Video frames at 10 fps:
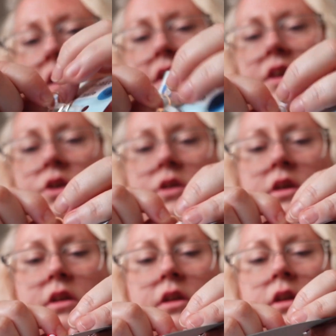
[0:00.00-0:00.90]
that you
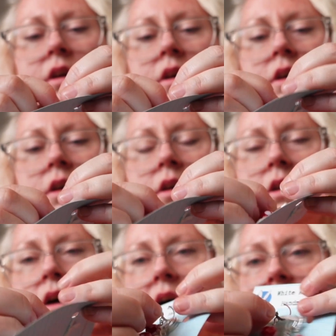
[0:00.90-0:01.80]
can
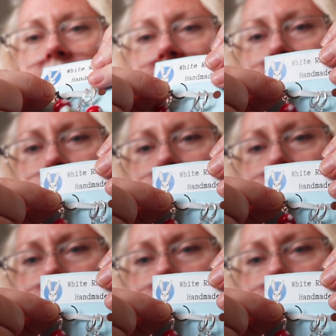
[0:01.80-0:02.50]
unclip,